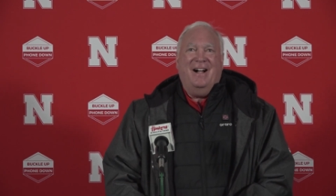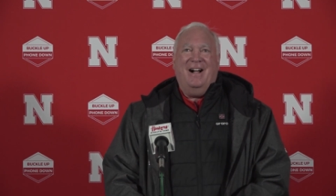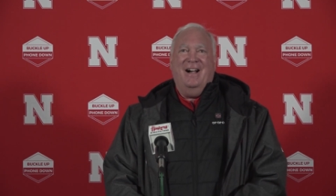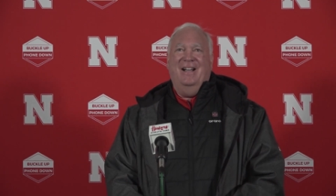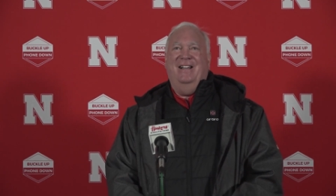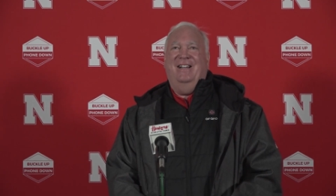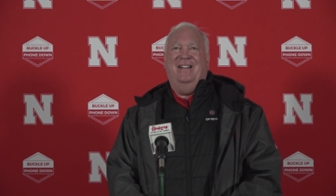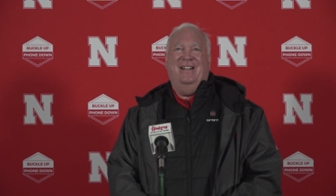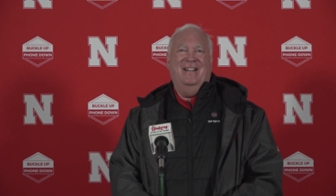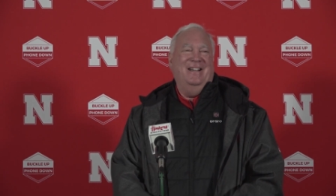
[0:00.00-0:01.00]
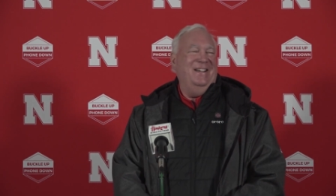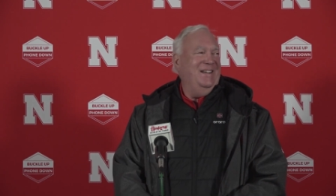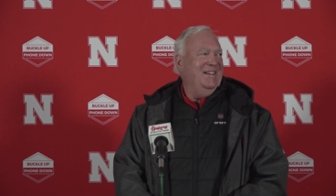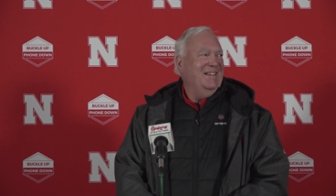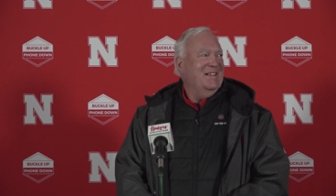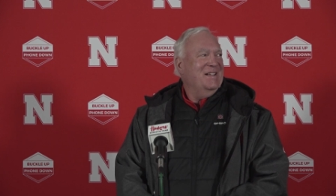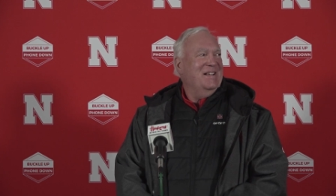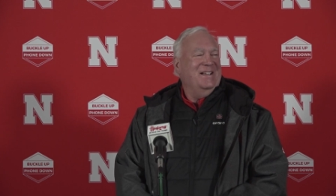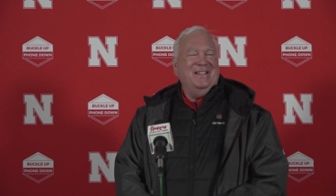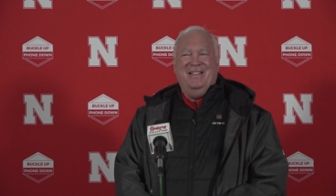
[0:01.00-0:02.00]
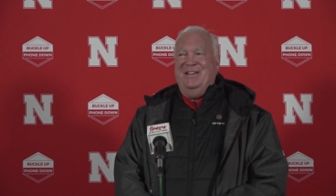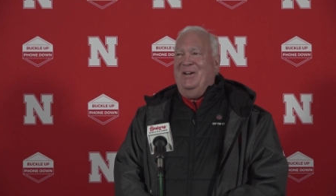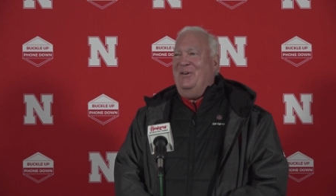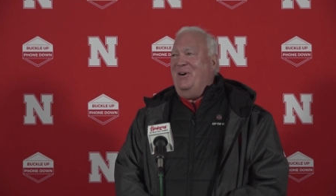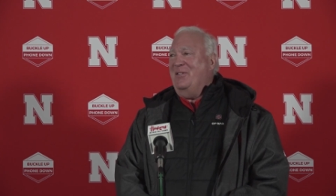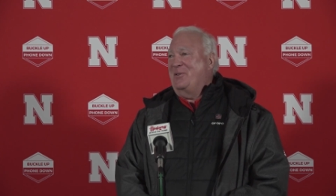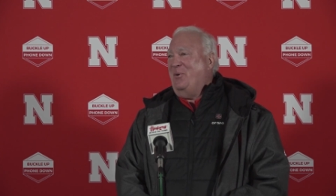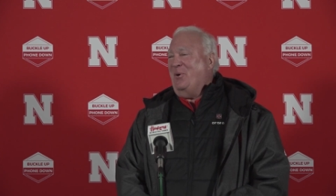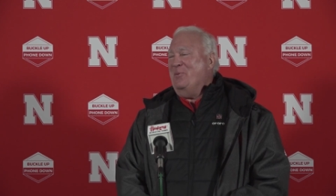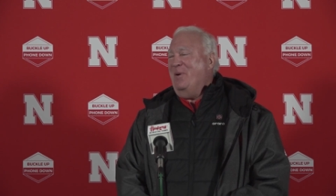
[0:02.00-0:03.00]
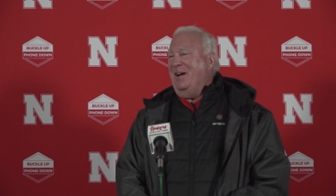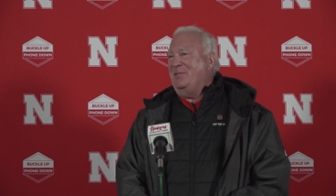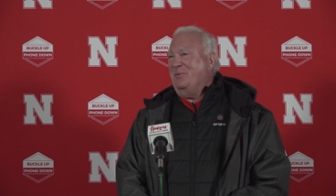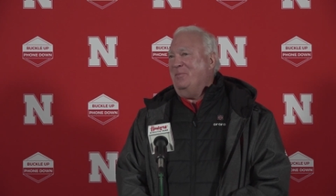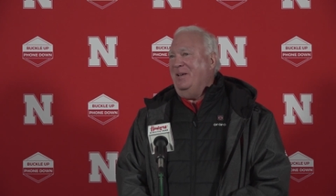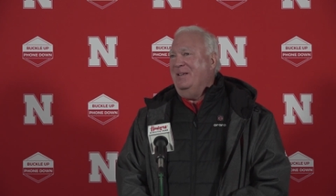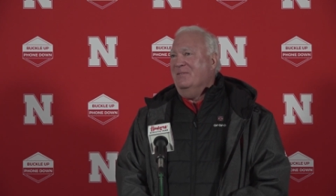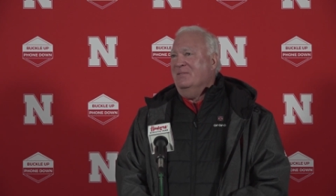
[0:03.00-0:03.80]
Uh, you know, all the quarterbacks will be.